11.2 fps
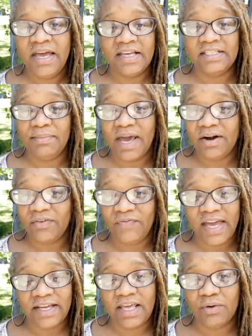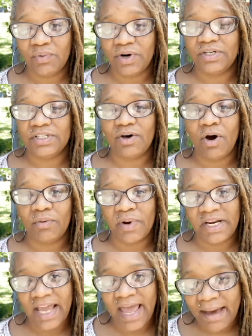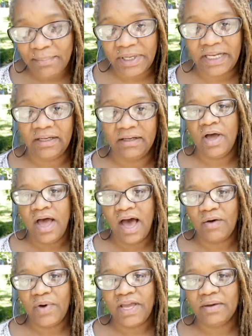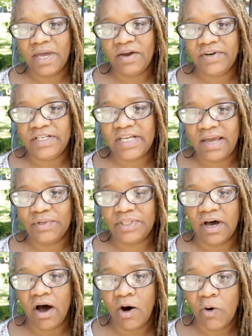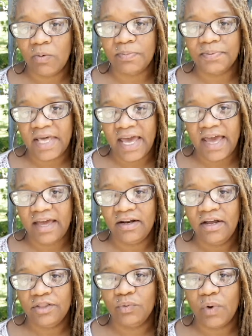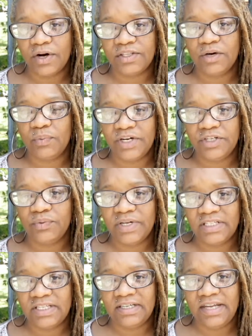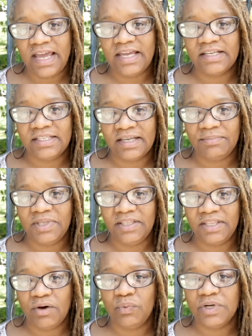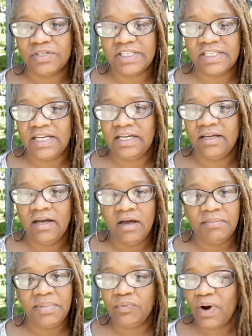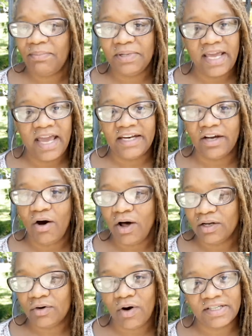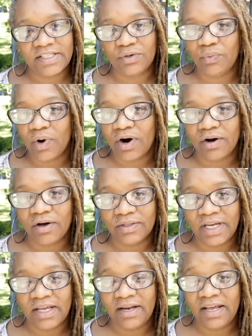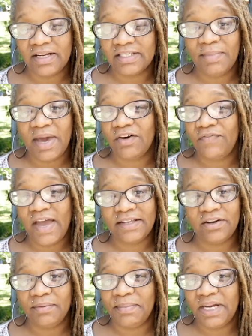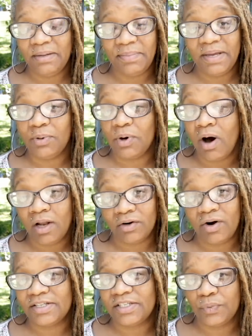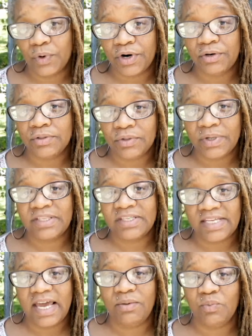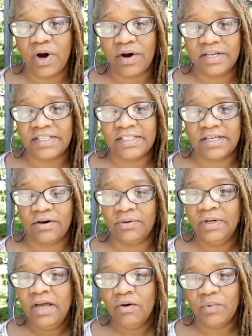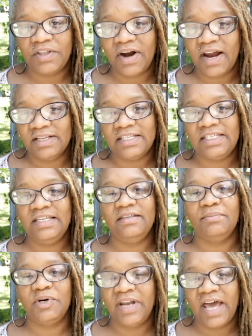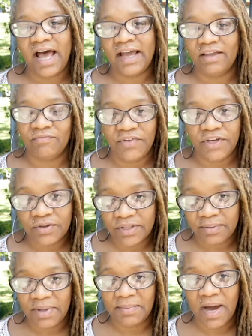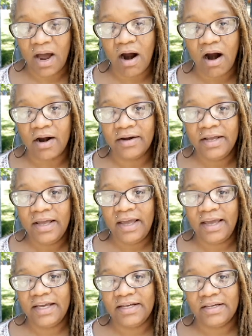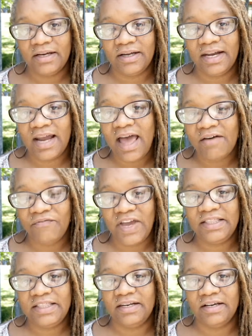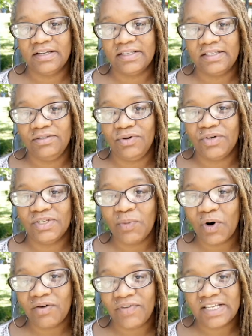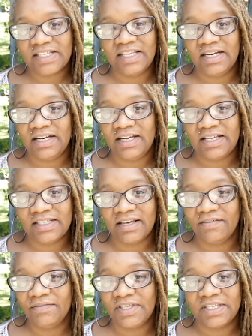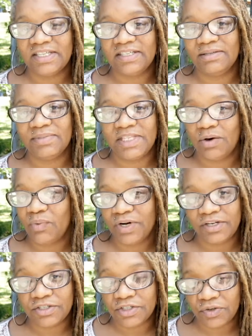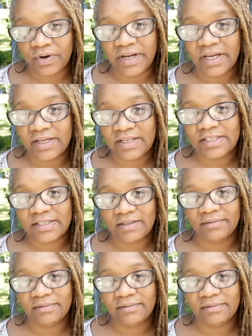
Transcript: As a matter of fact, that world is already happening. I wake up every day with the hope that the work that we're doing today is something that we'll see be replicated all across the world. And as a matter of fact, there are many people all across the world doing the same work. And so whether I can see them or not, I can feel them in my heart. And I have faith in us. You know, it's more of us than it is of the systems that want to destroy us.